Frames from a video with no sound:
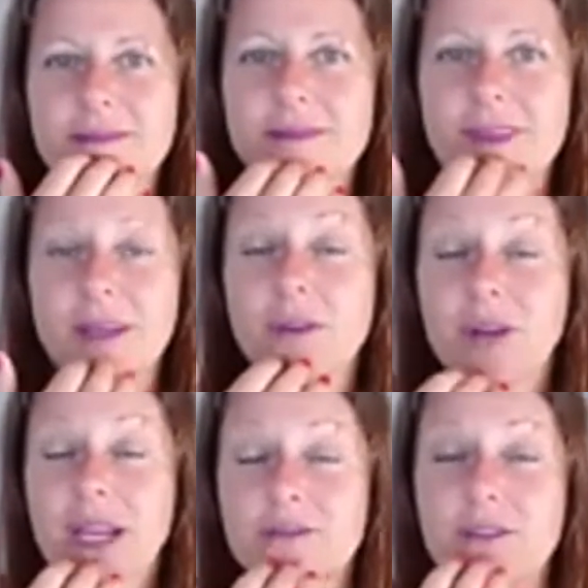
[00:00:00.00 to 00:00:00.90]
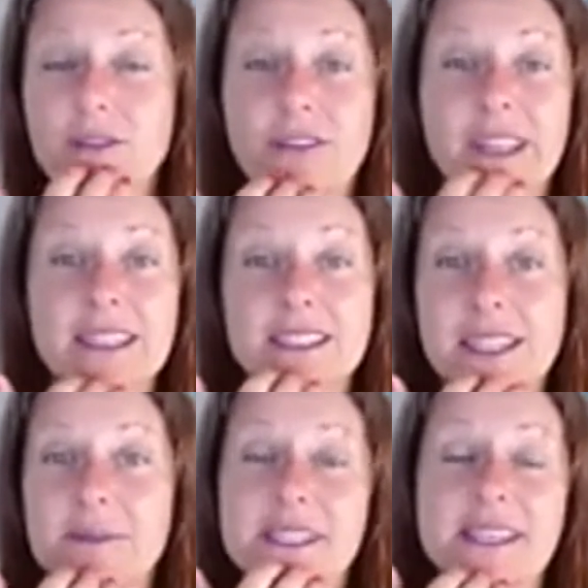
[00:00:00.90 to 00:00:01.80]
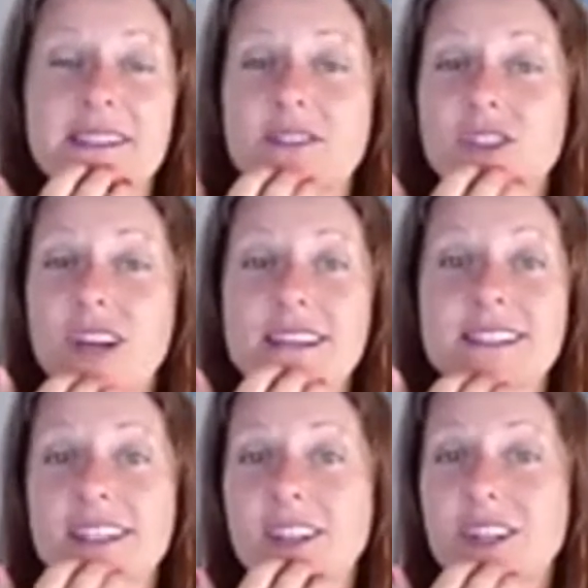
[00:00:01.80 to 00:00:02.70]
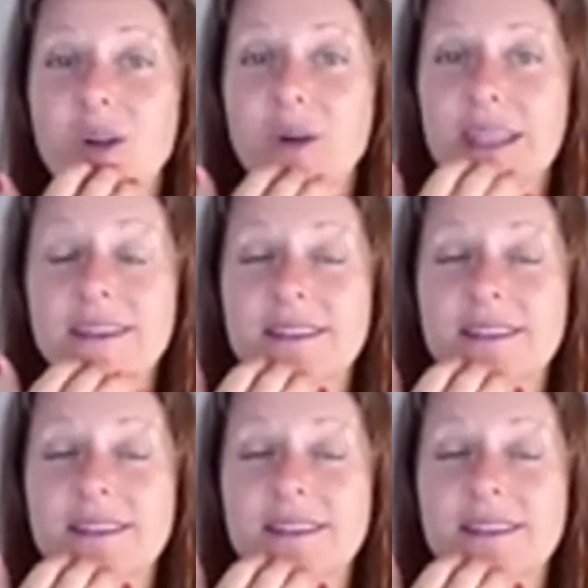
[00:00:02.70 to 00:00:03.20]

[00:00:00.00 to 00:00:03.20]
I'm grateful for that deep sense of trust and knowing.